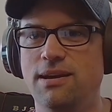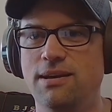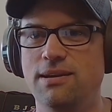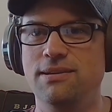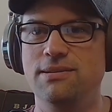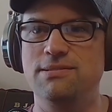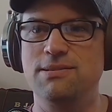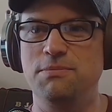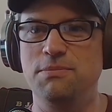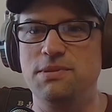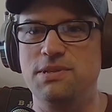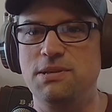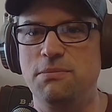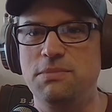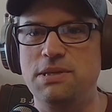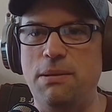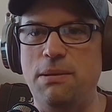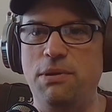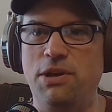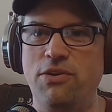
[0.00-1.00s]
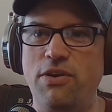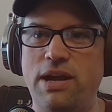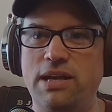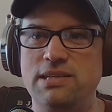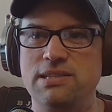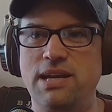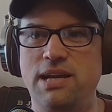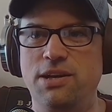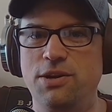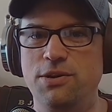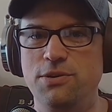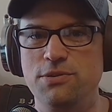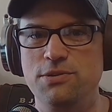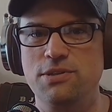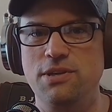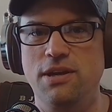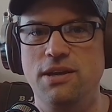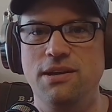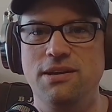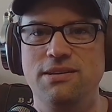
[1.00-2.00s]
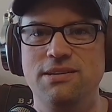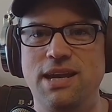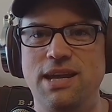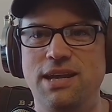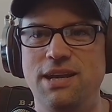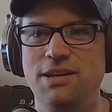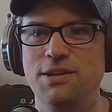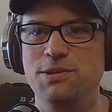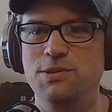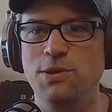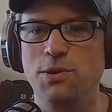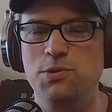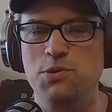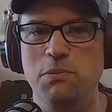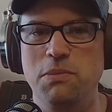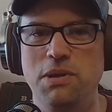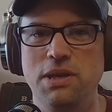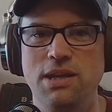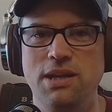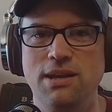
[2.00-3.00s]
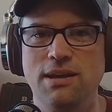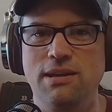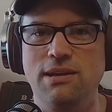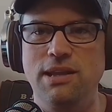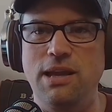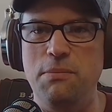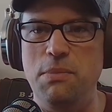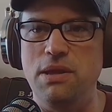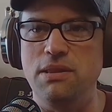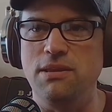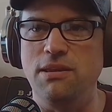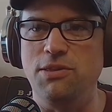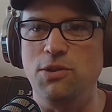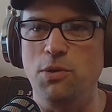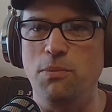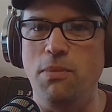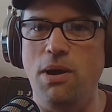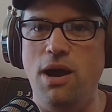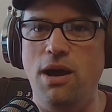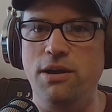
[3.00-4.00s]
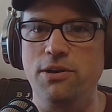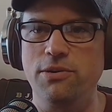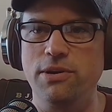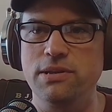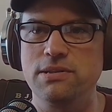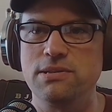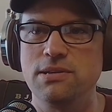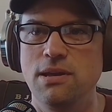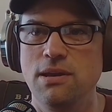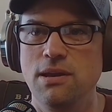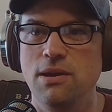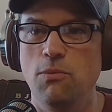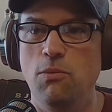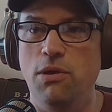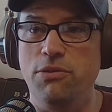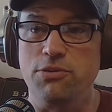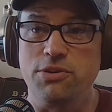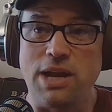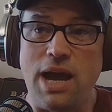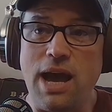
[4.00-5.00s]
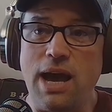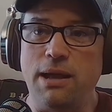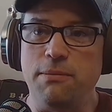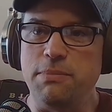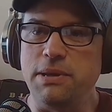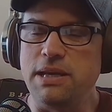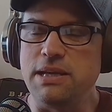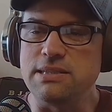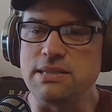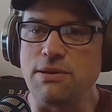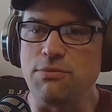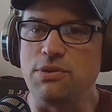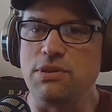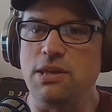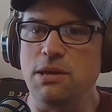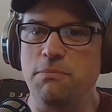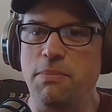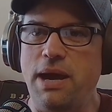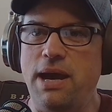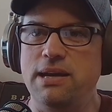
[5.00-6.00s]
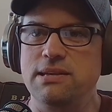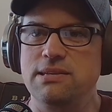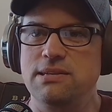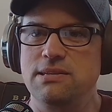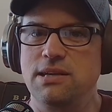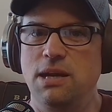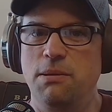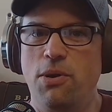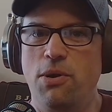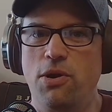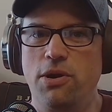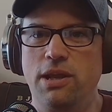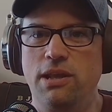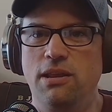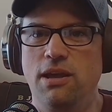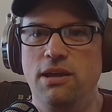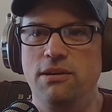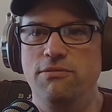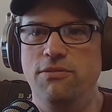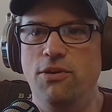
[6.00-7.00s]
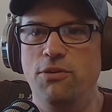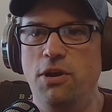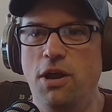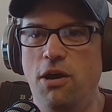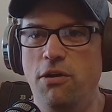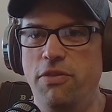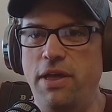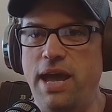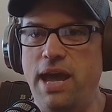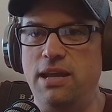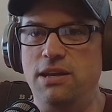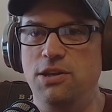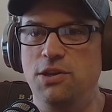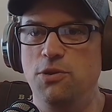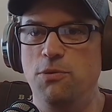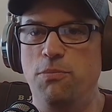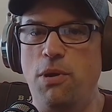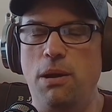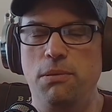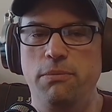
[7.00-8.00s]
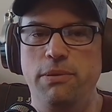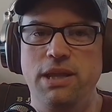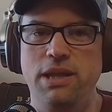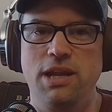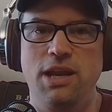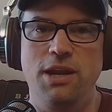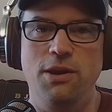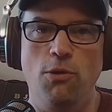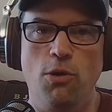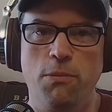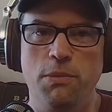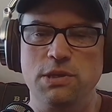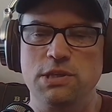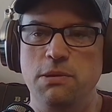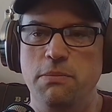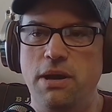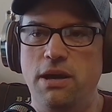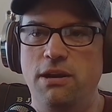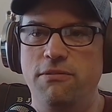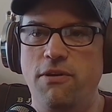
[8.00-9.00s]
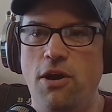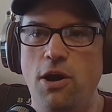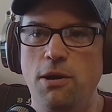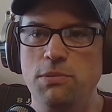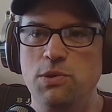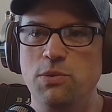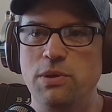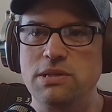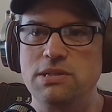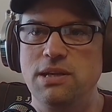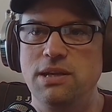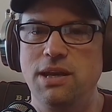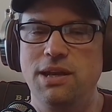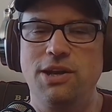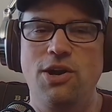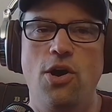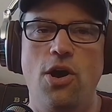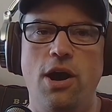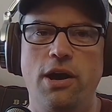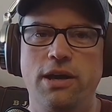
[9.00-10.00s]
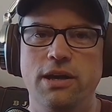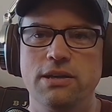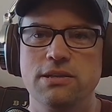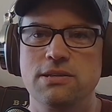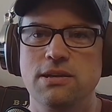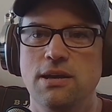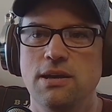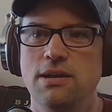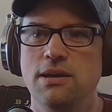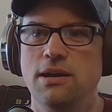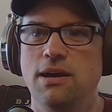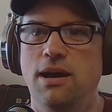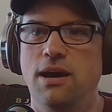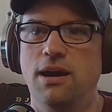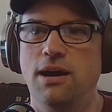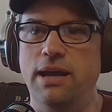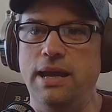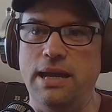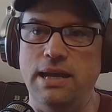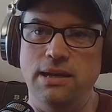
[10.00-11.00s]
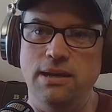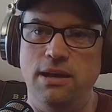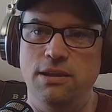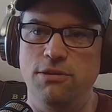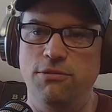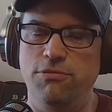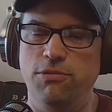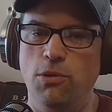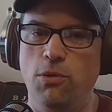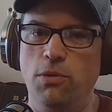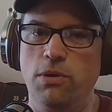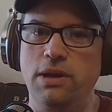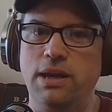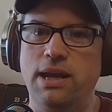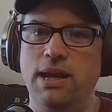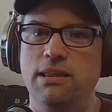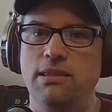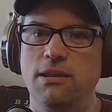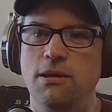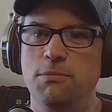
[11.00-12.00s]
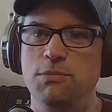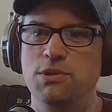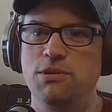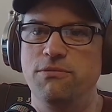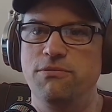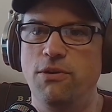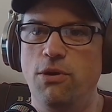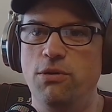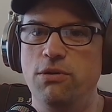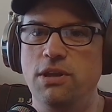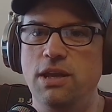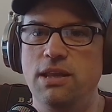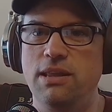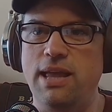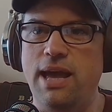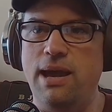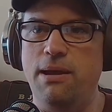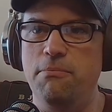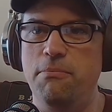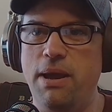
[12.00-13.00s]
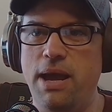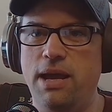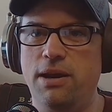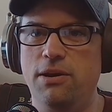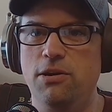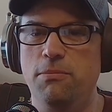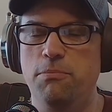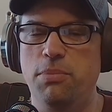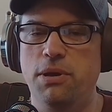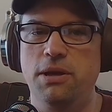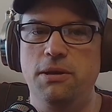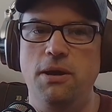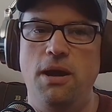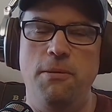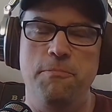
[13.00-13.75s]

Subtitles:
some Democrat senators taking to social media claiming that they're moderates. Well, they're not, because everything passes on a party line vote. Now, they had to do probably an enormous amount of arm twisting in caucus and on the floor to get them to vote in that manner, but